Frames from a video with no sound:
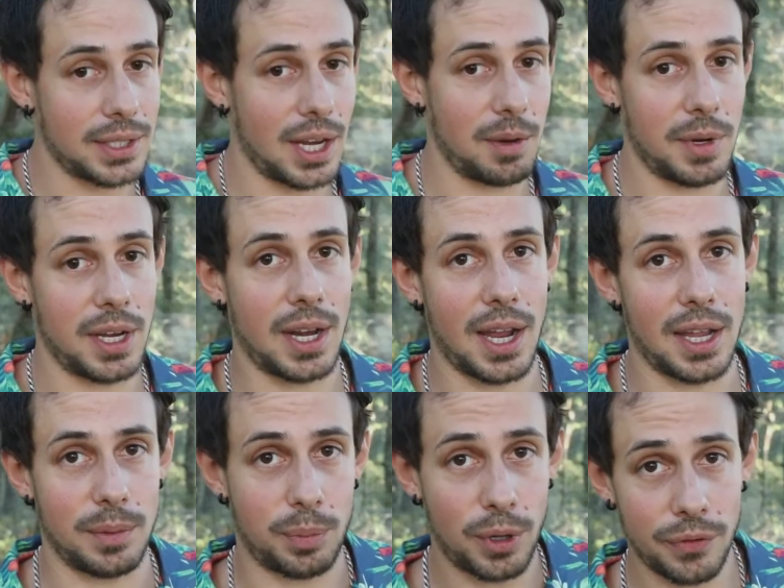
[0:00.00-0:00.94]
came in
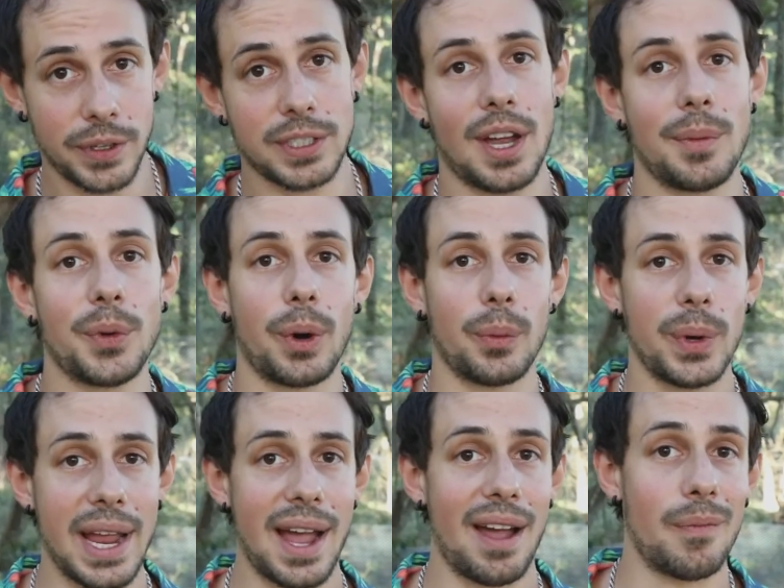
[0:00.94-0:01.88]
at the perfect time to where
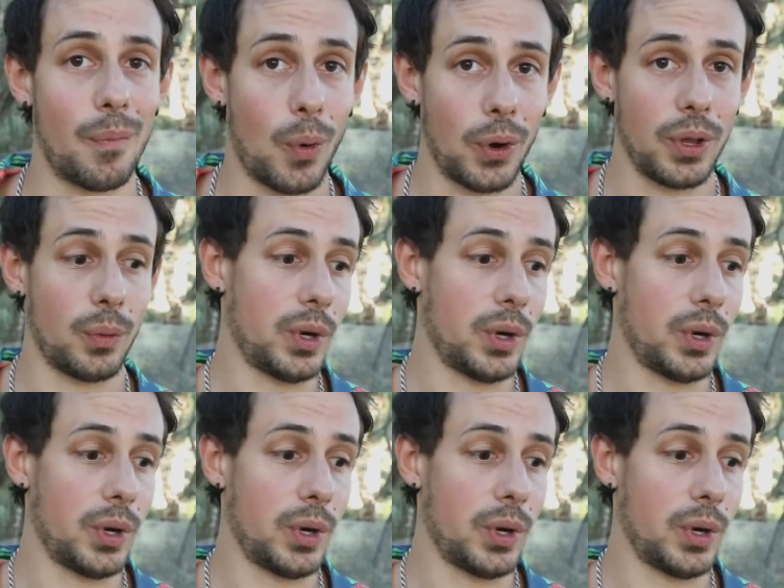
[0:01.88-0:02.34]
we have more than